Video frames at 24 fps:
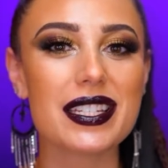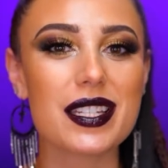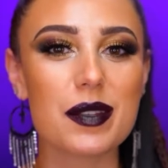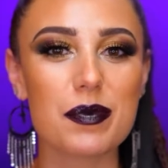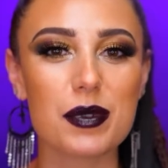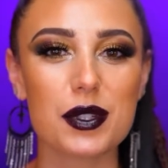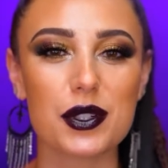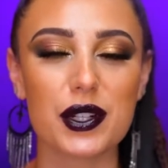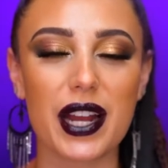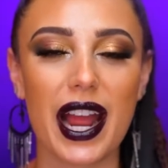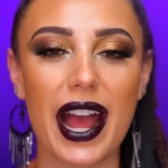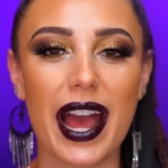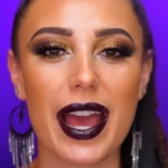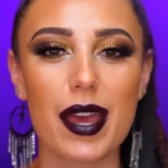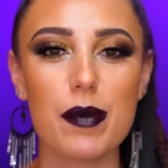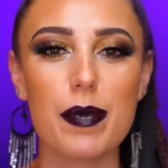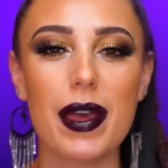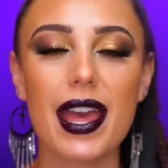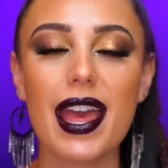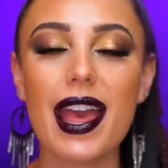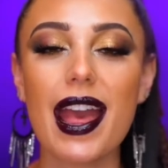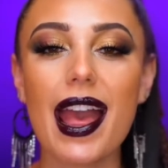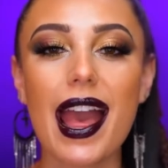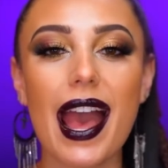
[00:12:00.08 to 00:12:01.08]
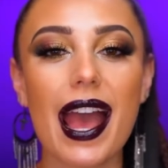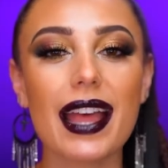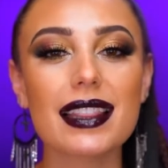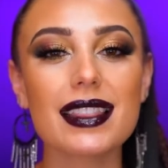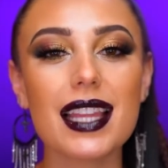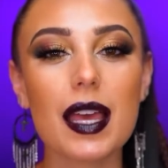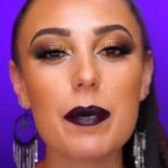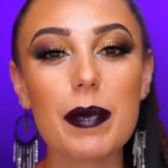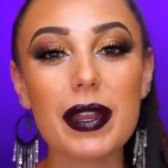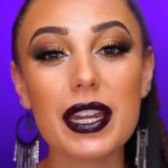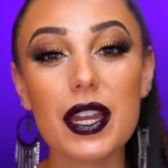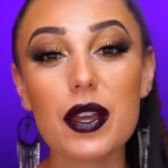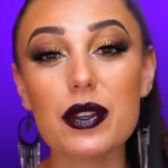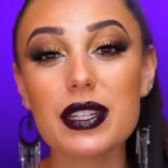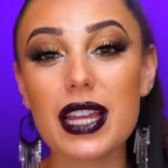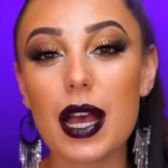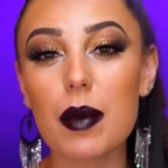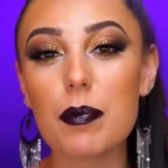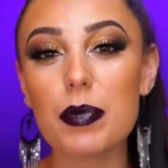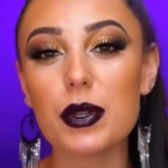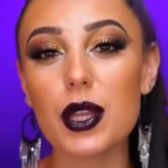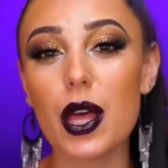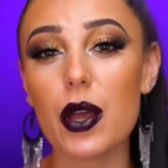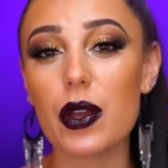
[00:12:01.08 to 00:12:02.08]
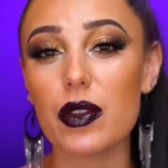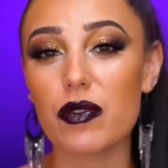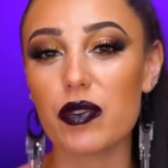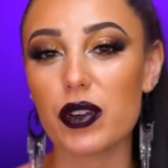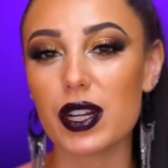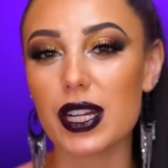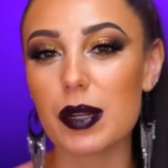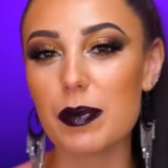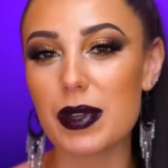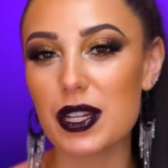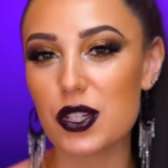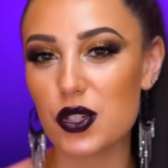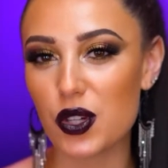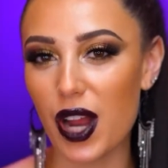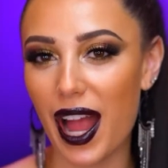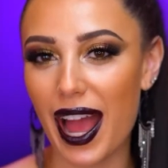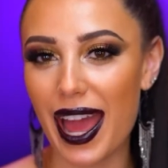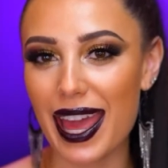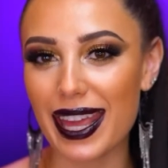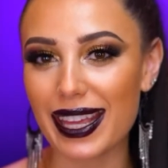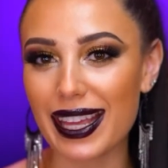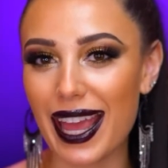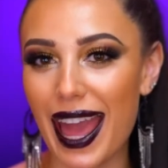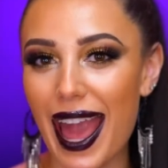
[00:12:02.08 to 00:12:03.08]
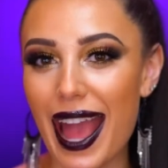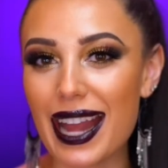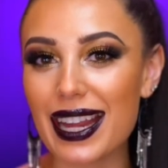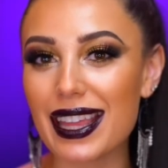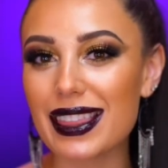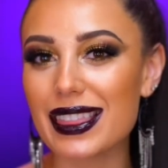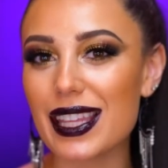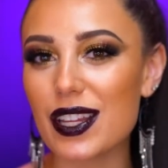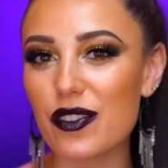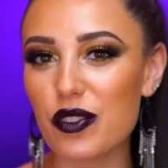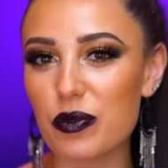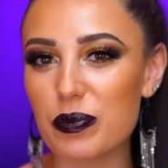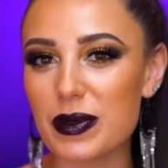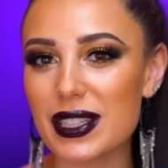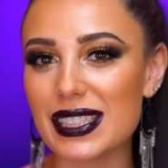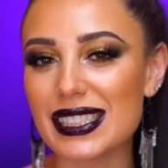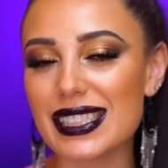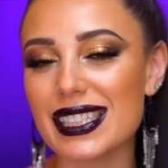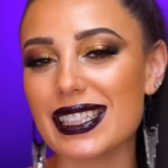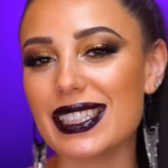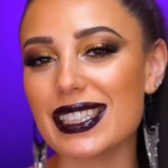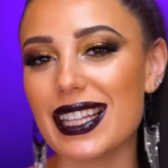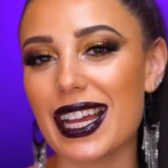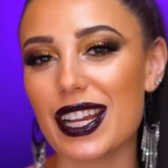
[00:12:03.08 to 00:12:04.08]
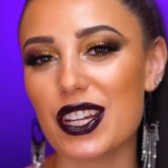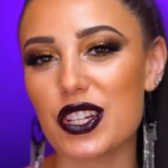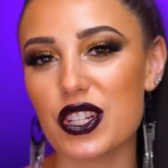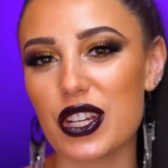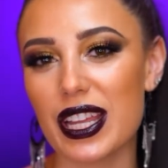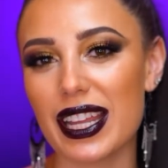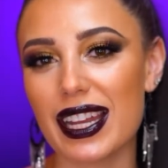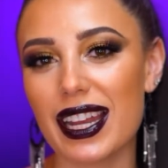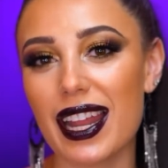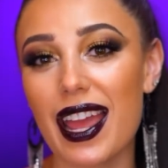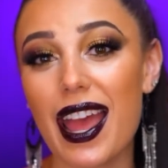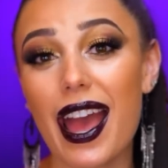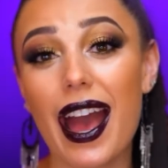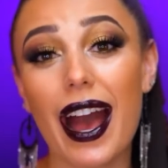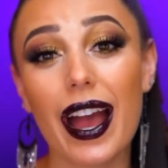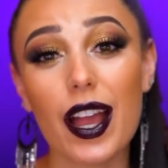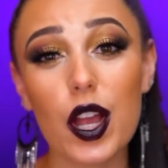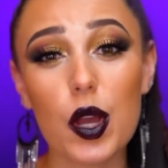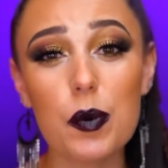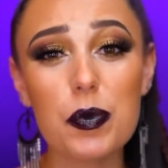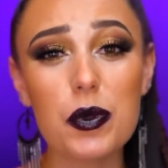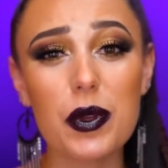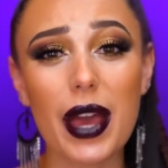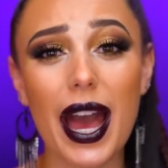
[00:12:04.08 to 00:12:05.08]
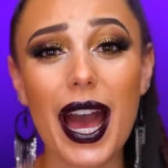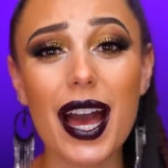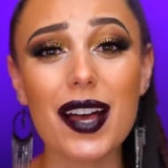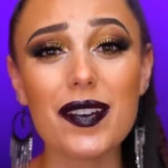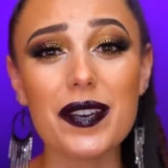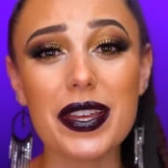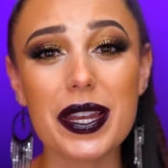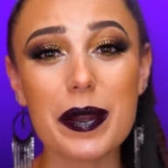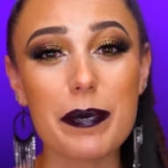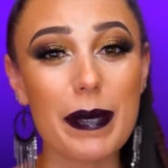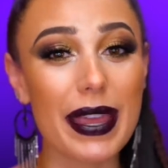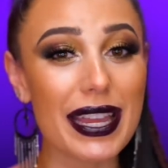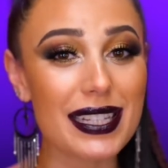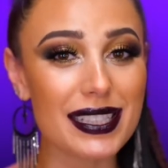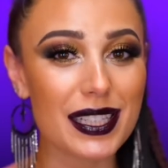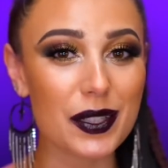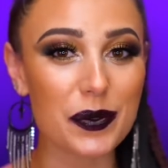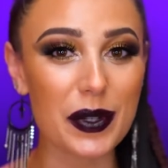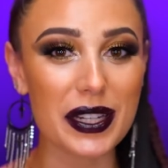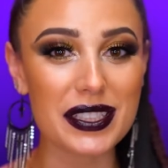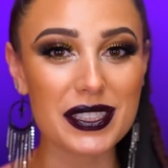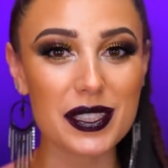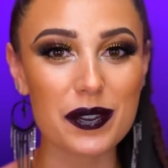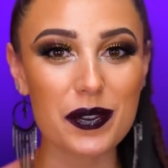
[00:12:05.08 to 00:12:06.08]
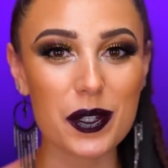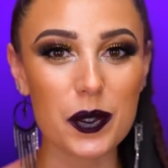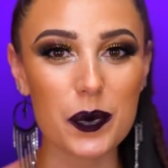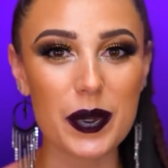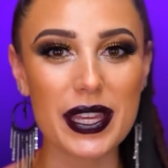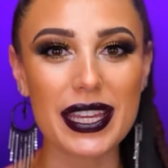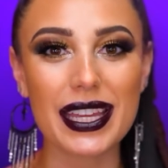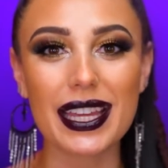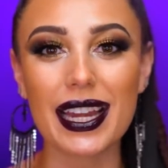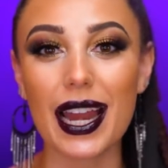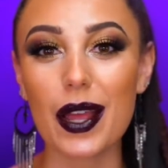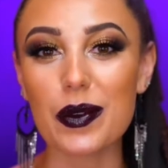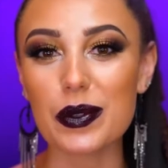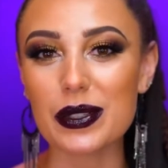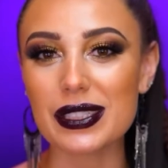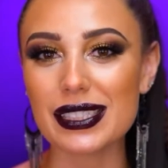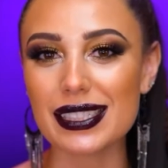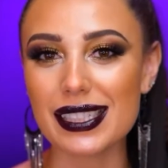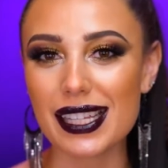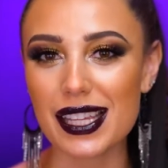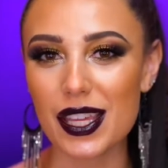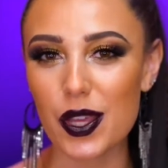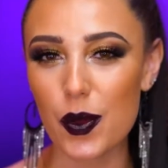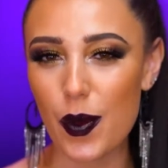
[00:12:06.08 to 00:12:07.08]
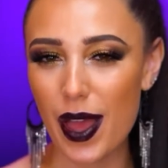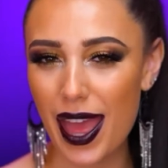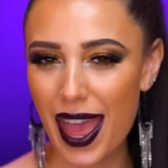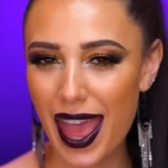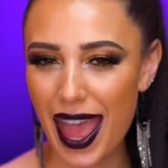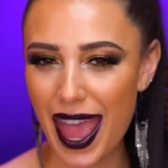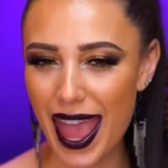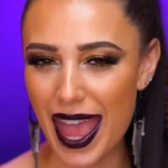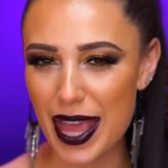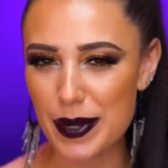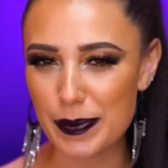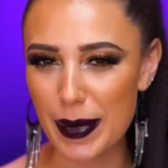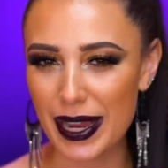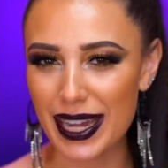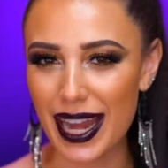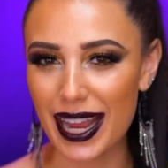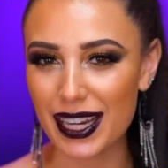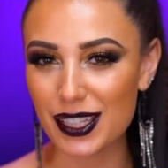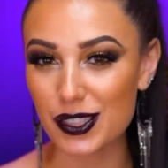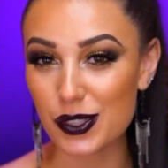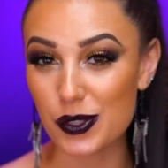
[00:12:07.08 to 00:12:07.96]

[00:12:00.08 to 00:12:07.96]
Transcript: subscribe, and let me know down below if you're gonna be trying anything from this collection. I hope you have an amazing rest of your week, and I will see you in my next